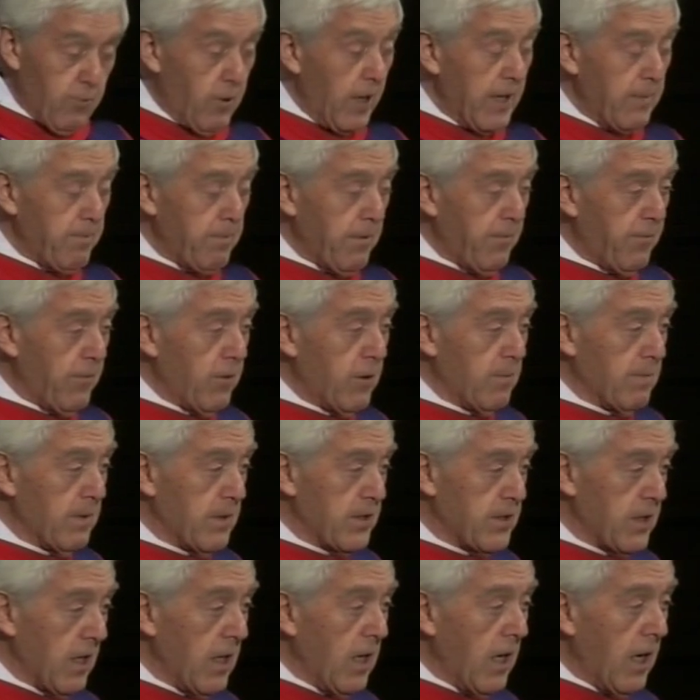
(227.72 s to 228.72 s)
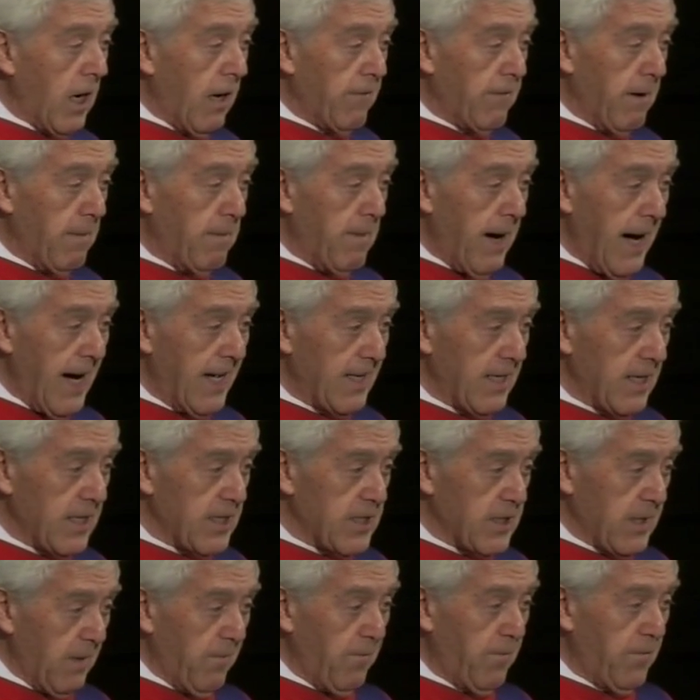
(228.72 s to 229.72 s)
A great performance of a
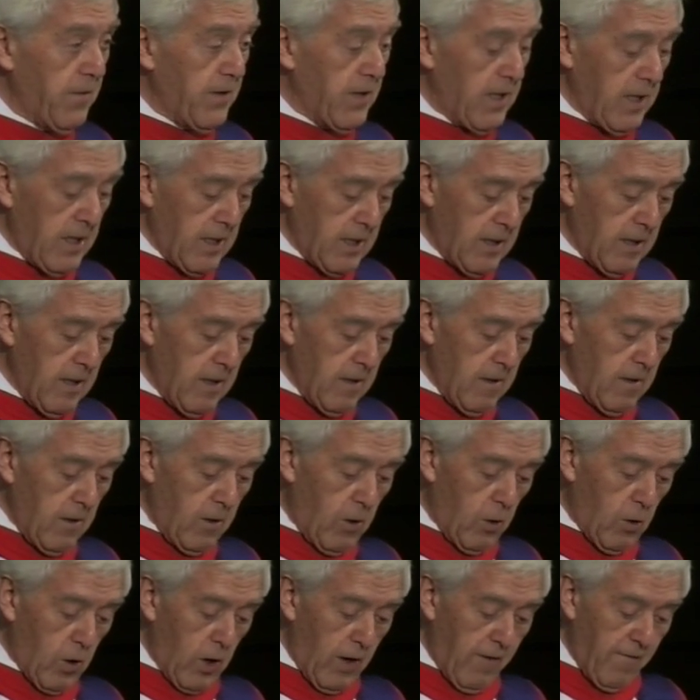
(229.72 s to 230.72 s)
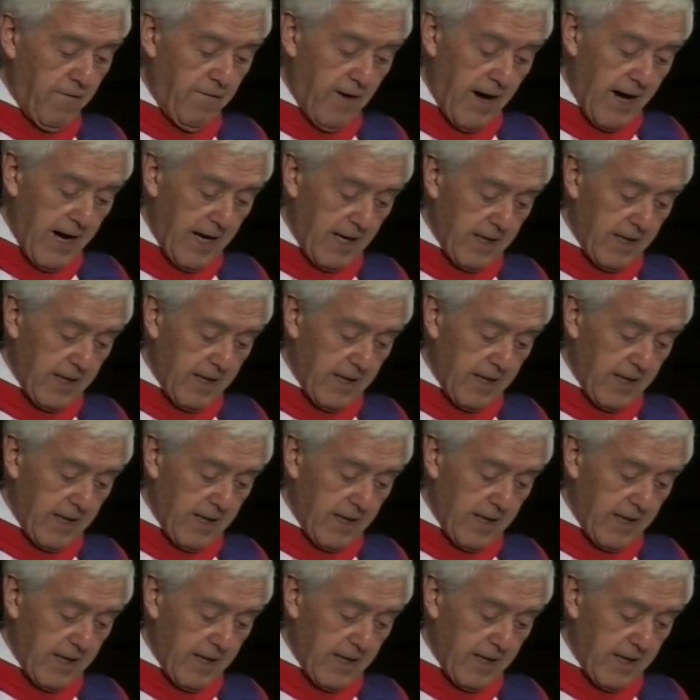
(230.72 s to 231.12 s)
Mahler symphony or a